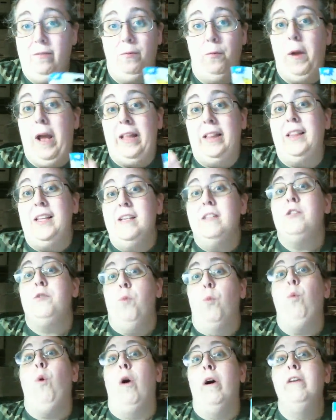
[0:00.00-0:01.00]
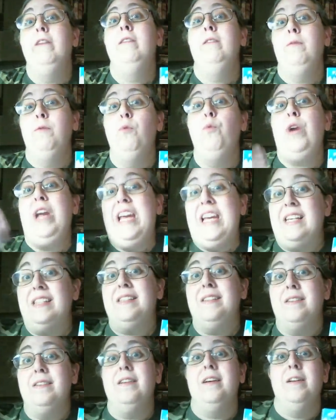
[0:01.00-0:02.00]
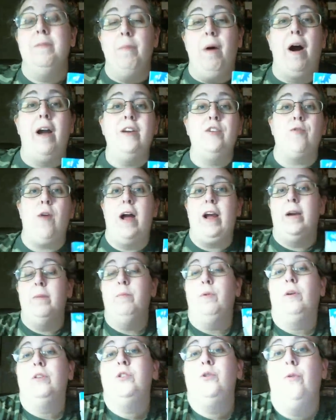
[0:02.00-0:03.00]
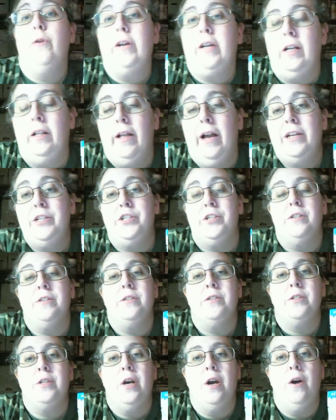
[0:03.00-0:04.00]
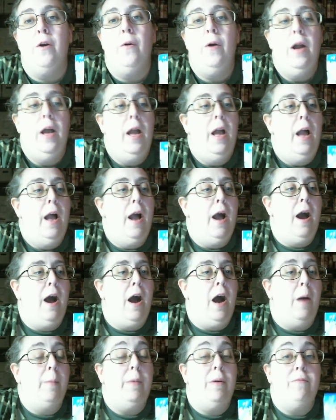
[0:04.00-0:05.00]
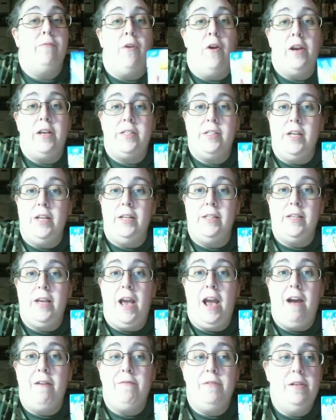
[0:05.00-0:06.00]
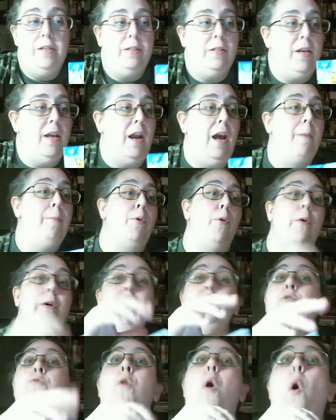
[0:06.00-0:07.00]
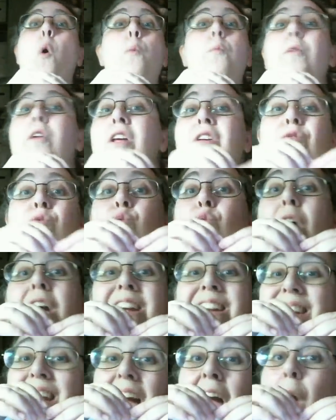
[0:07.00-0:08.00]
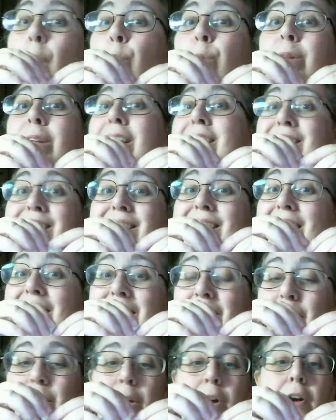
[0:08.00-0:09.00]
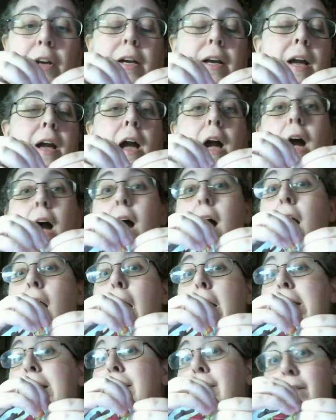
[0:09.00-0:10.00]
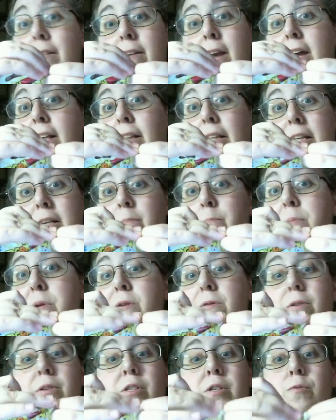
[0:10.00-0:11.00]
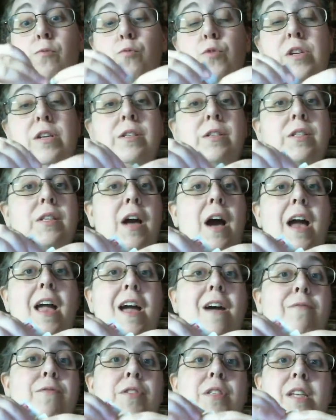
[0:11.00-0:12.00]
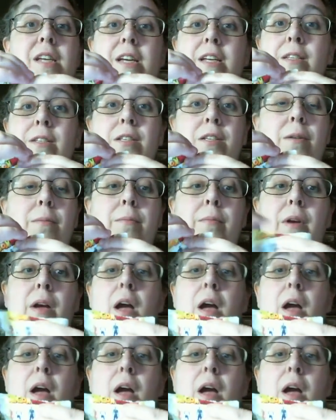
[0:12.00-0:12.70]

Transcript: at least one Whis in my Dragon Ball toy collection. So I'm very excited to have this, and I'm going to open it right now. Let's take a look. Incidentally, Beerus and Whis, I have seen some